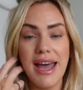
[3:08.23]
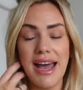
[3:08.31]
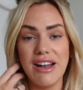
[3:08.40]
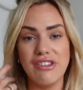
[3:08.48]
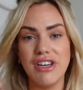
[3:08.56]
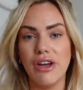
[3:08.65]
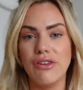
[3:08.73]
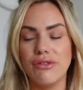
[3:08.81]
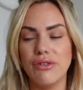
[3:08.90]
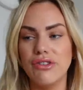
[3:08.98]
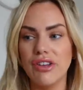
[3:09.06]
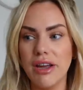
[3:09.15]
actually goes
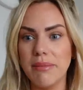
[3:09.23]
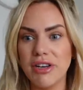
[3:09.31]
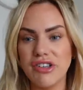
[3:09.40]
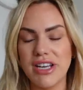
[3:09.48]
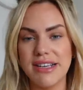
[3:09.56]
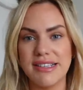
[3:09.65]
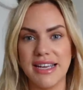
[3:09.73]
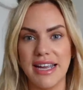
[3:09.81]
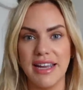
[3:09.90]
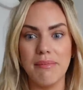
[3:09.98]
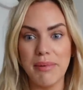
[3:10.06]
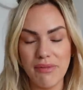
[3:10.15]
through so much
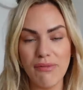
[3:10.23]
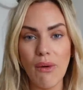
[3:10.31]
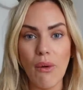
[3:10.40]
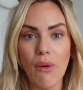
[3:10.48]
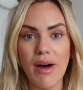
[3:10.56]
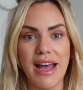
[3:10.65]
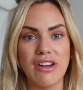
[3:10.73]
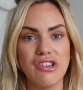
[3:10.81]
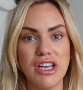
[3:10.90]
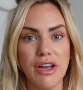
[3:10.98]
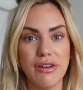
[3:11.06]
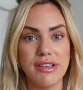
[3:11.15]
testing before it
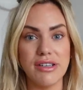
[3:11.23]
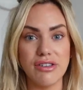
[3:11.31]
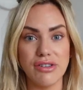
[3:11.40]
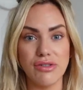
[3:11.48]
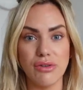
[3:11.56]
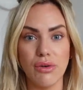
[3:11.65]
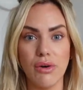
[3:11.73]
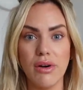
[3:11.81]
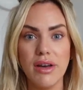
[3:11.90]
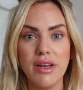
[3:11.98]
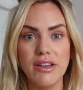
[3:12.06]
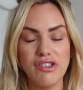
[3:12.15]
actually goes into
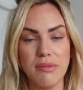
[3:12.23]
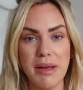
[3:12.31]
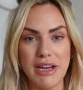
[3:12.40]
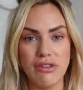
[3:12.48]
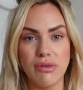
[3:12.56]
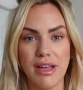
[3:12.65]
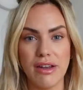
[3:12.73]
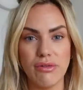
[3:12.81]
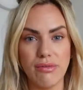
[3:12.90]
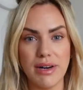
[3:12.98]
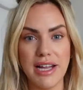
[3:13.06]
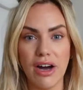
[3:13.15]
store to make sure that
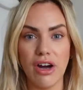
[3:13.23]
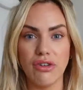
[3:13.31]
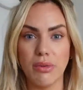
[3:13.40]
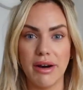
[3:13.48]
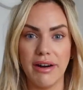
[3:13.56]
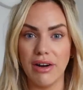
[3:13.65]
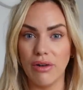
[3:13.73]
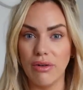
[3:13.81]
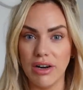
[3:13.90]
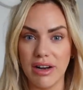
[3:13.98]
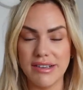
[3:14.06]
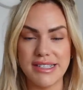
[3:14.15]
it's really hard wearing and long
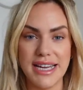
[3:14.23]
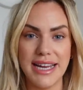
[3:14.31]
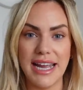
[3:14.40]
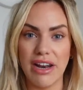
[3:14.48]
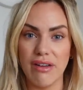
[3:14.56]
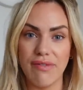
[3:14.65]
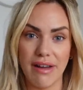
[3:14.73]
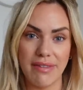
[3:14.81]
lasting. And I've